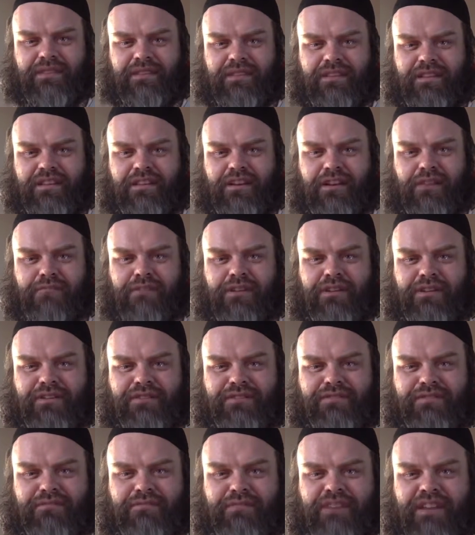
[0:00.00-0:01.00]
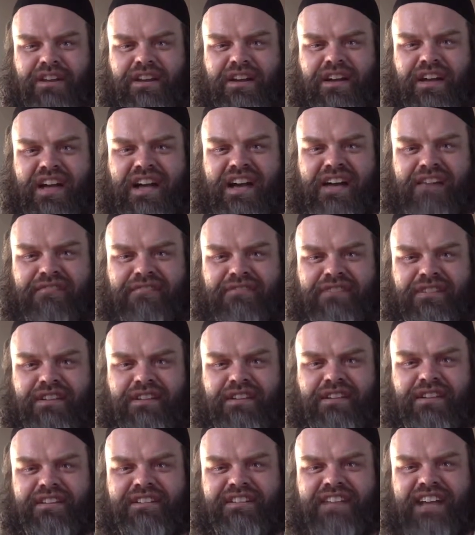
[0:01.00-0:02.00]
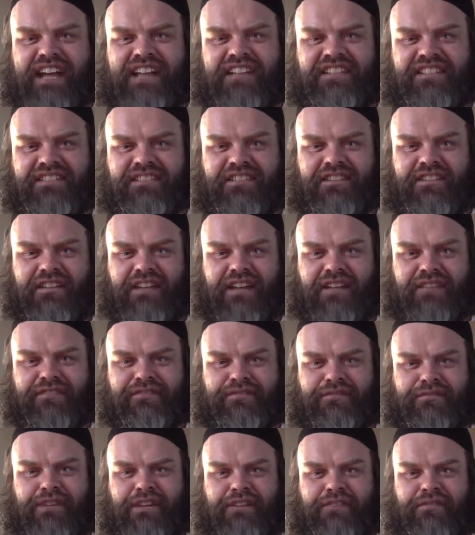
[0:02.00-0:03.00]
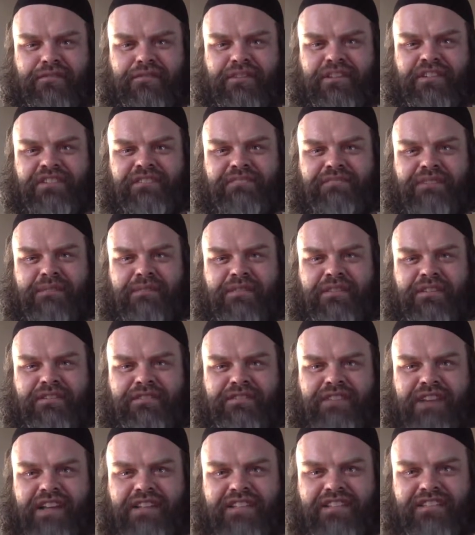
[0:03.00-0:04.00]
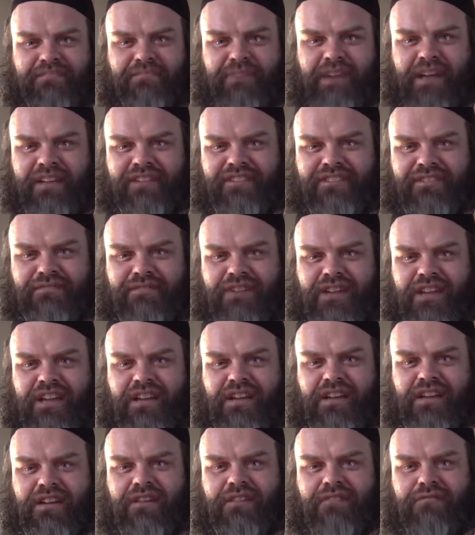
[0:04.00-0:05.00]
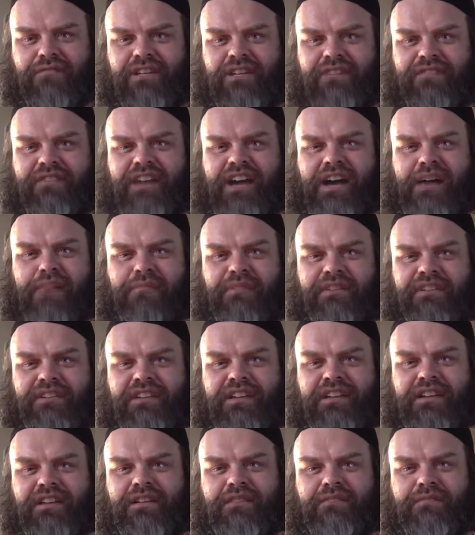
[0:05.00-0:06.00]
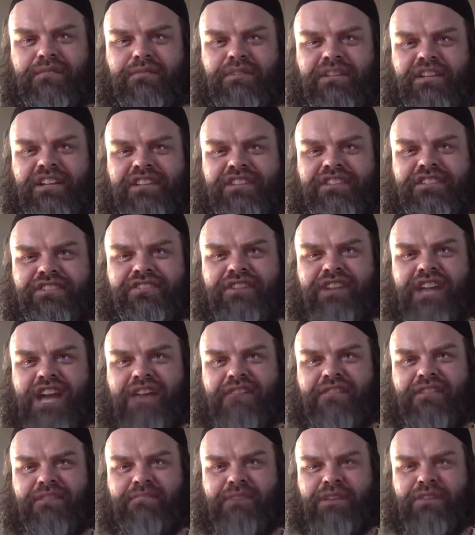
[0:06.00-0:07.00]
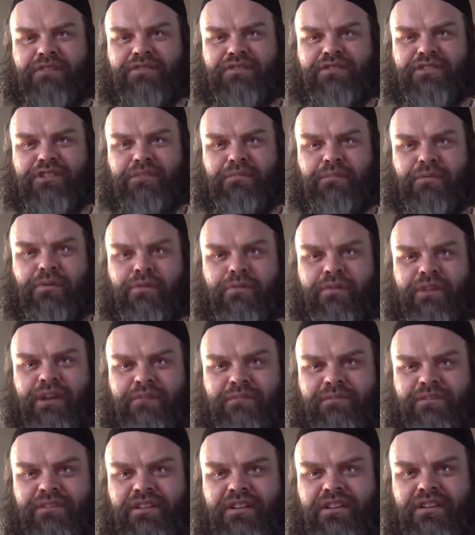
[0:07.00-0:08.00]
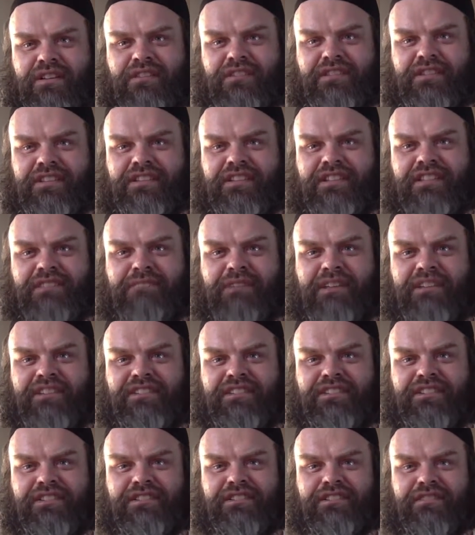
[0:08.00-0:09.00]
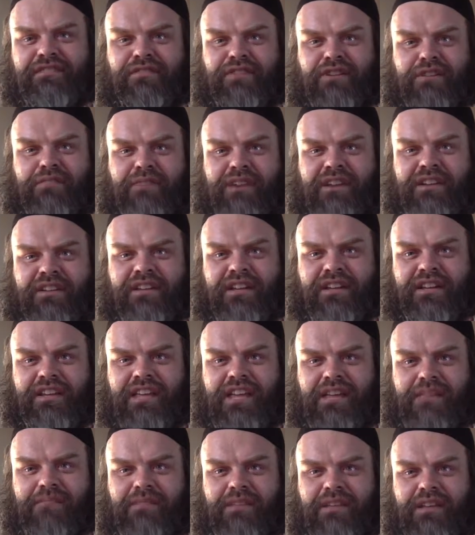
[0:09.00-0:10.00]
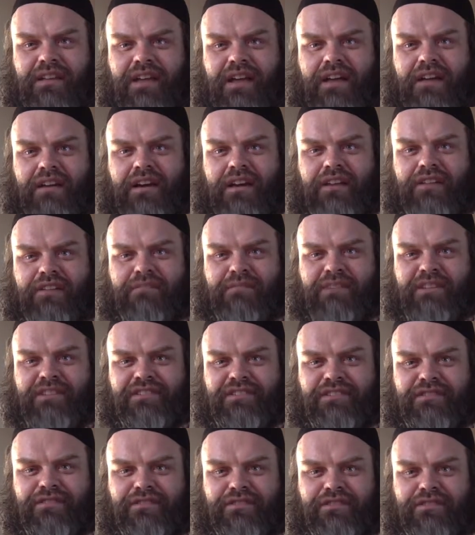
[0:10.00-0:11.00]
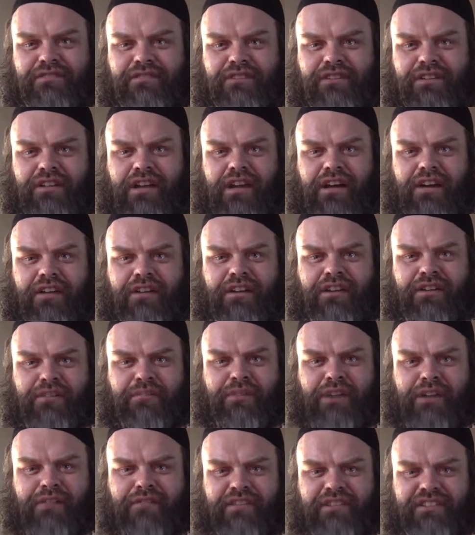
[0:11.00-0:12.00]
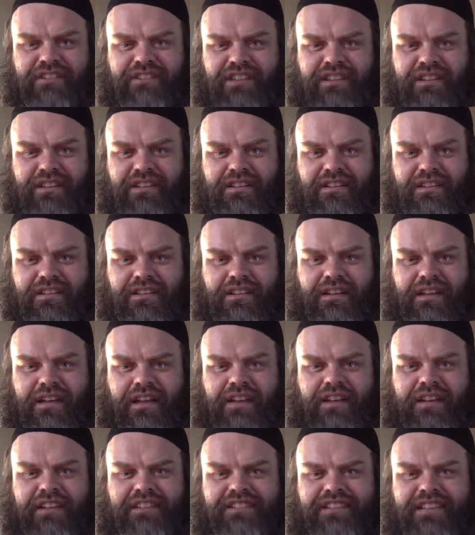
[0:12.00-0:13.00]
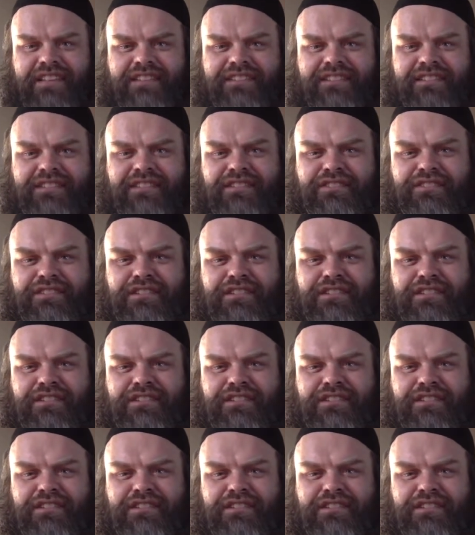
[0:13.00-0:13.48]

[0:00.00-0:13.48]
The young brothers who may not have dads in their lives for whatever reason. Maybe their dads have passed away, whatever happened. But we need to start having mentorship programs. So that these messages of Luqman, Hakeem, and other messengers of Allah or other prophets, and it's an